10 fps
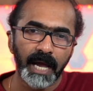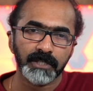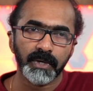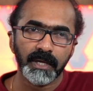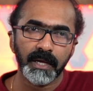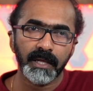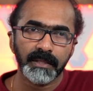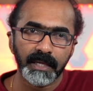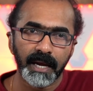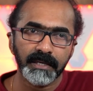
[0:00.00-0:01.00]
actually, I
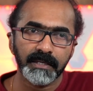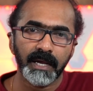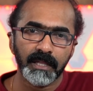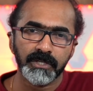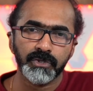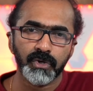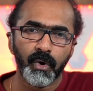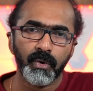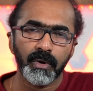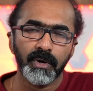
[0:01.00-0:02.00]
think I did another
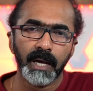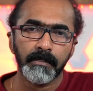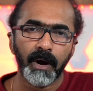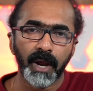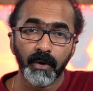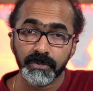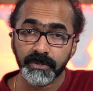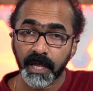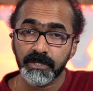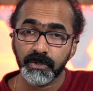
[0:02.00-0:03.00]
show about how to
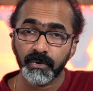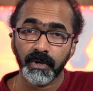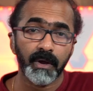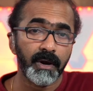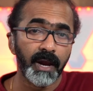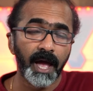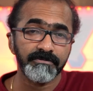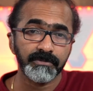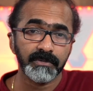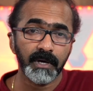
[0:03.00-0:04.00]
schedule your
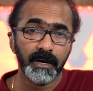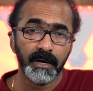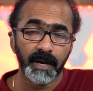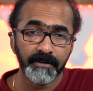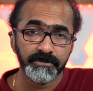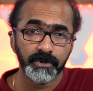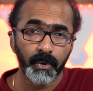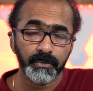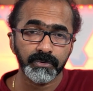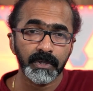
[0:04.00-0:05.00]
live
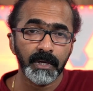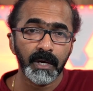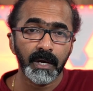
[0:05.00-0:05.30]
shows